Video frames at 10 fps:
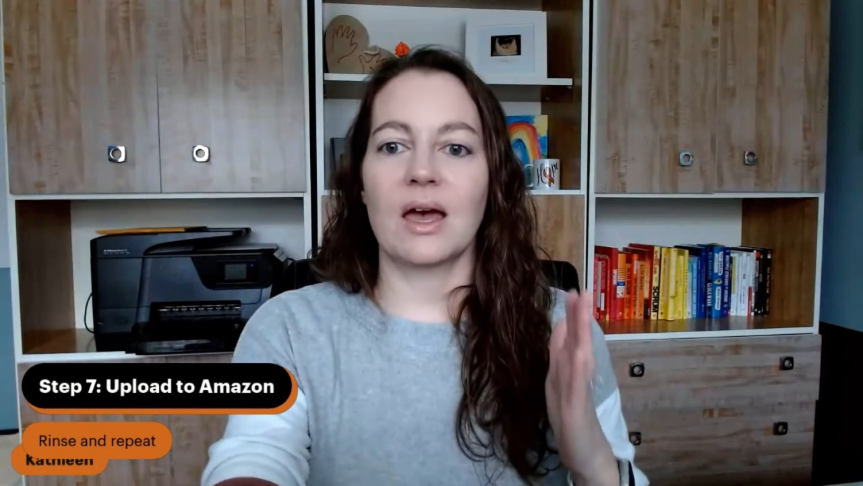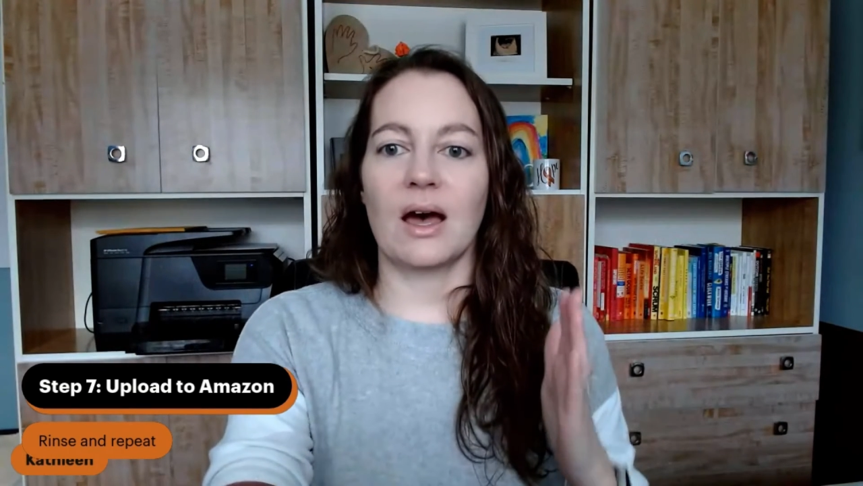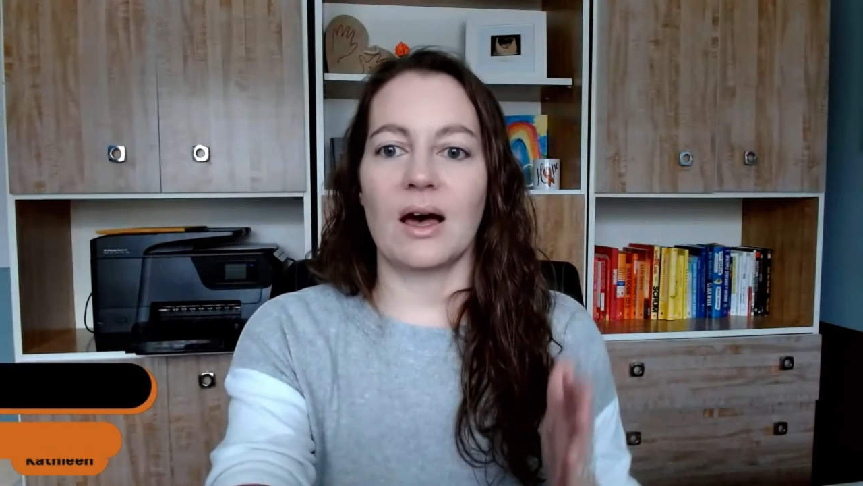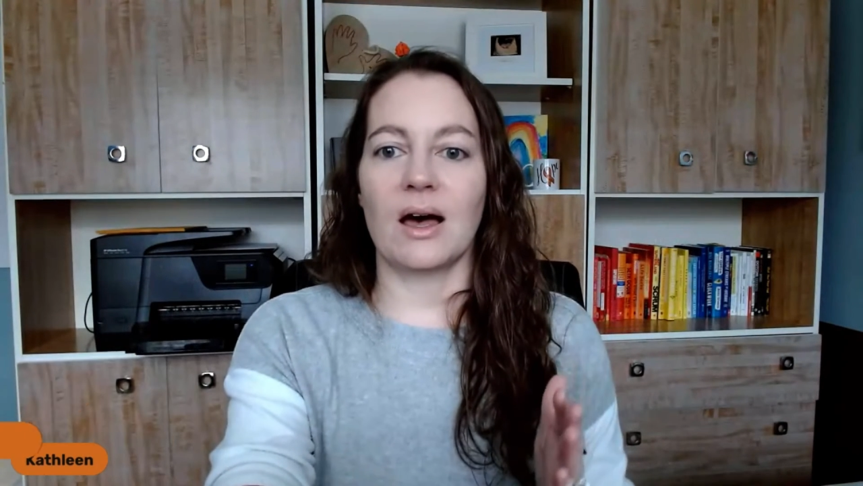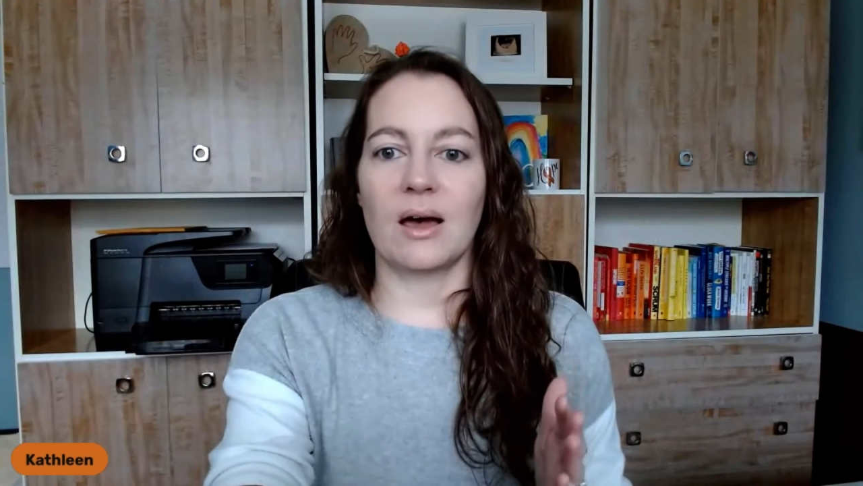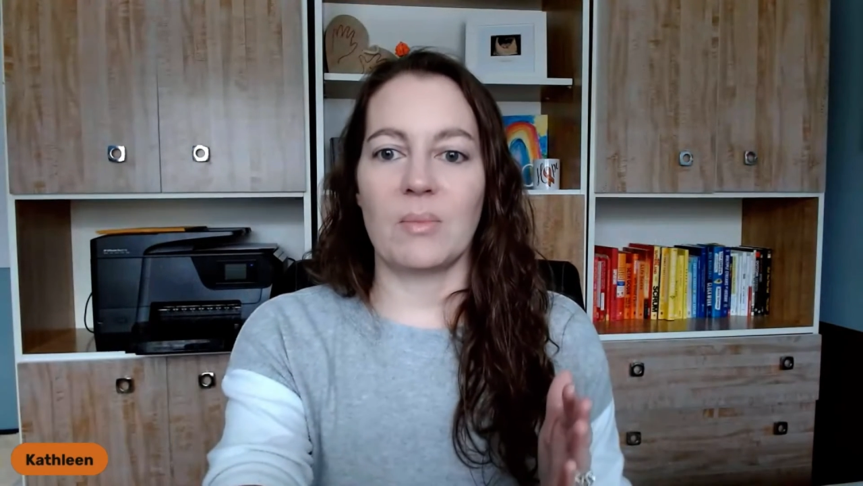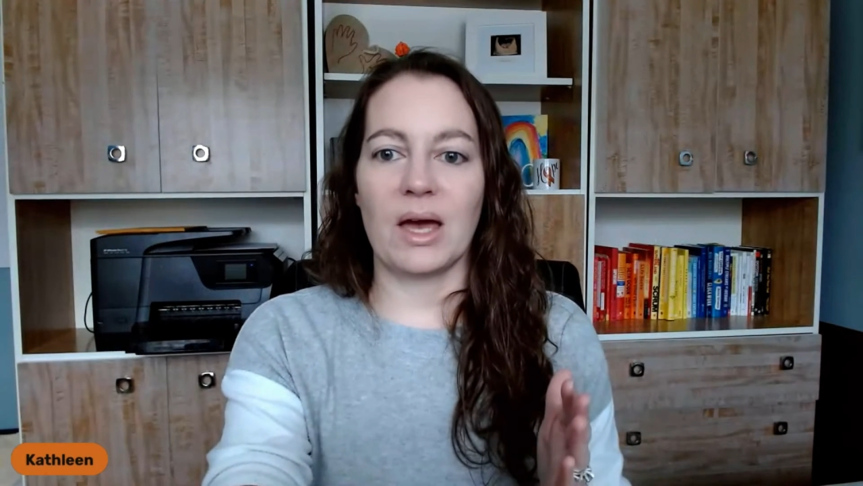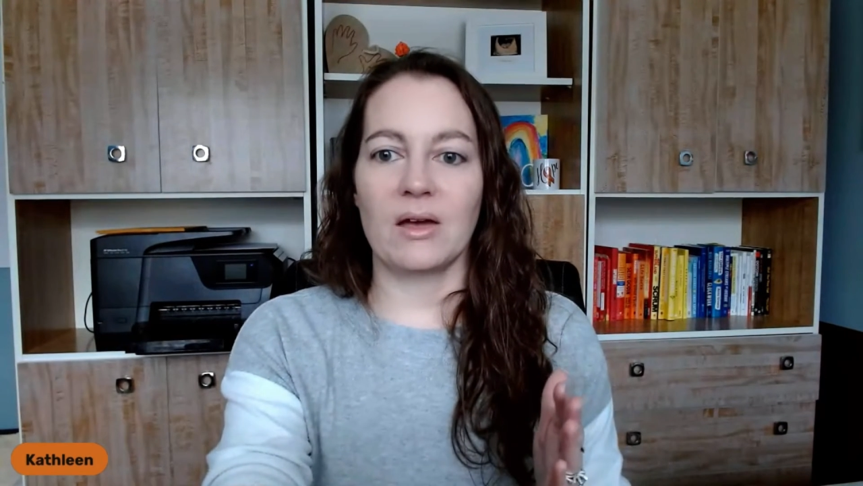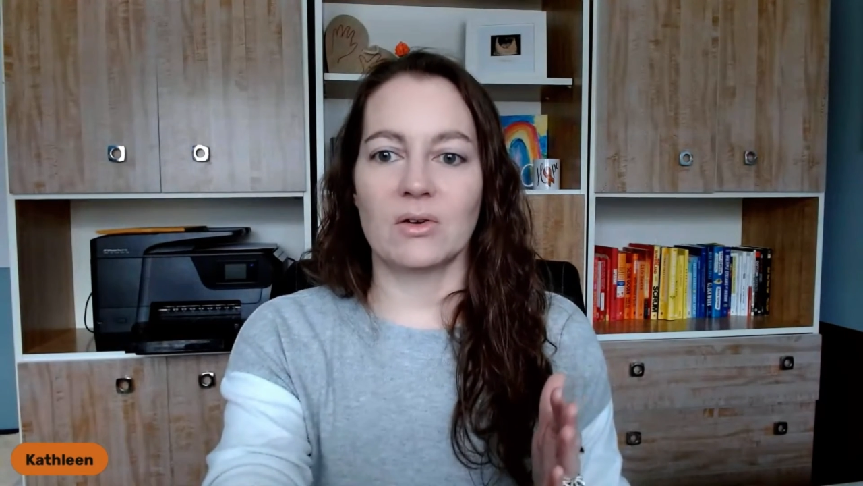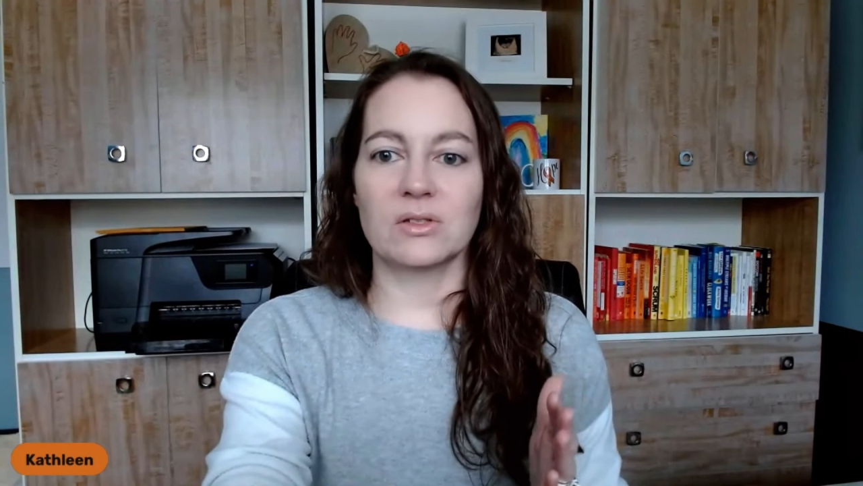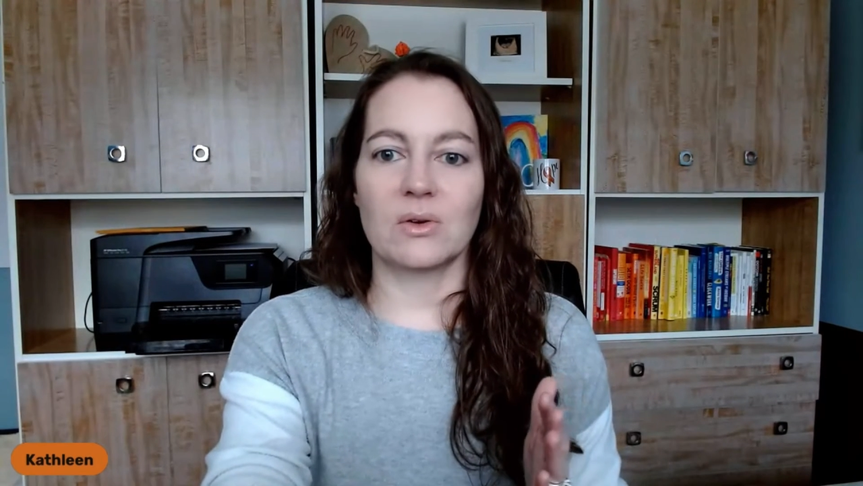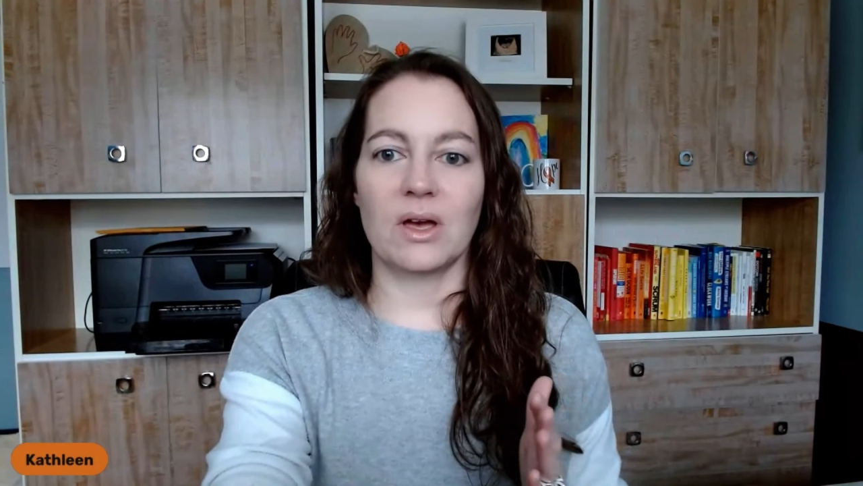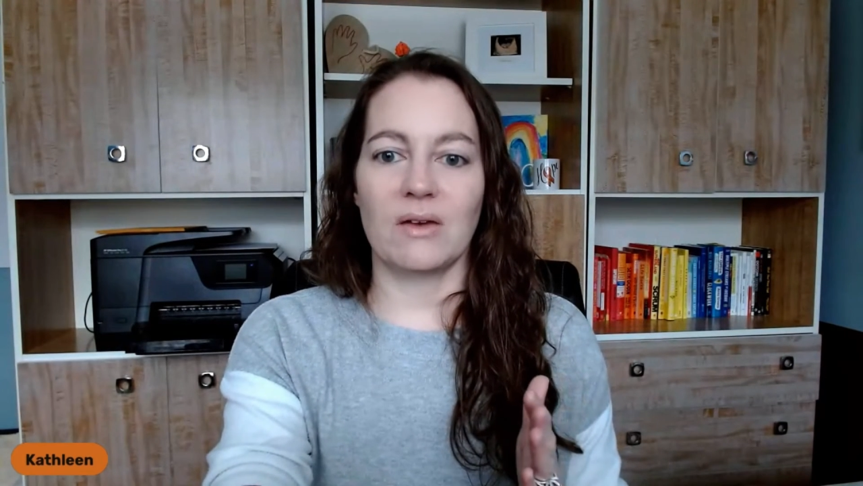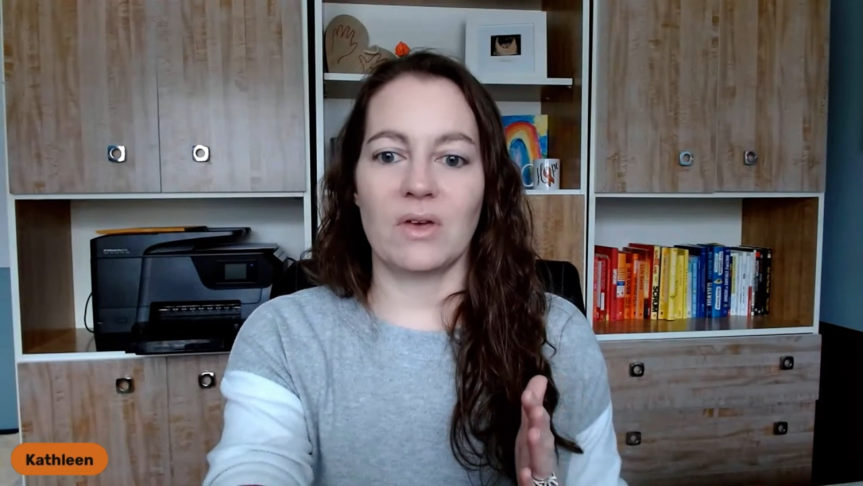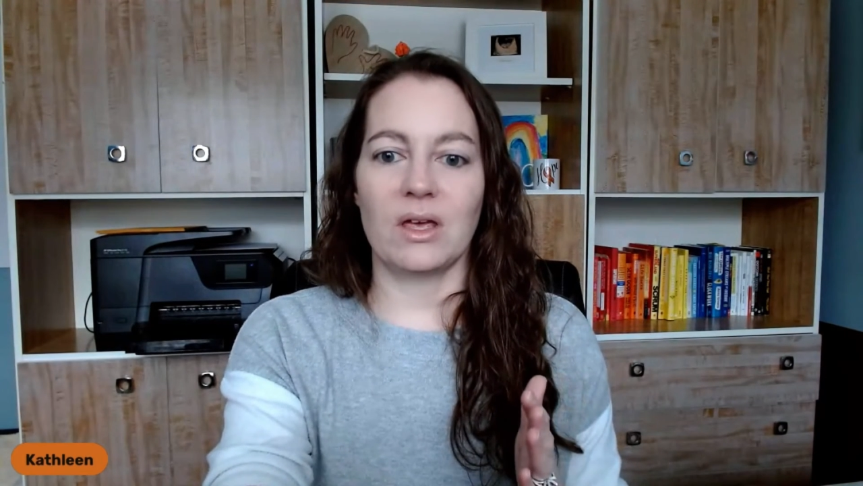I also
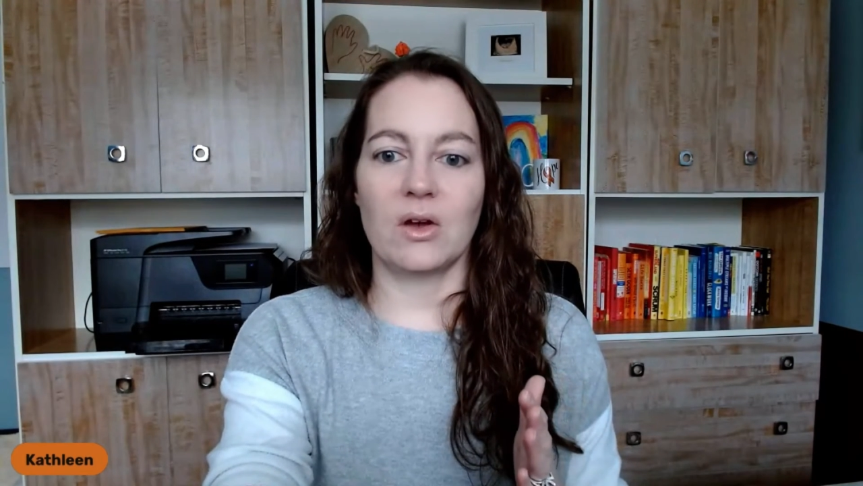have a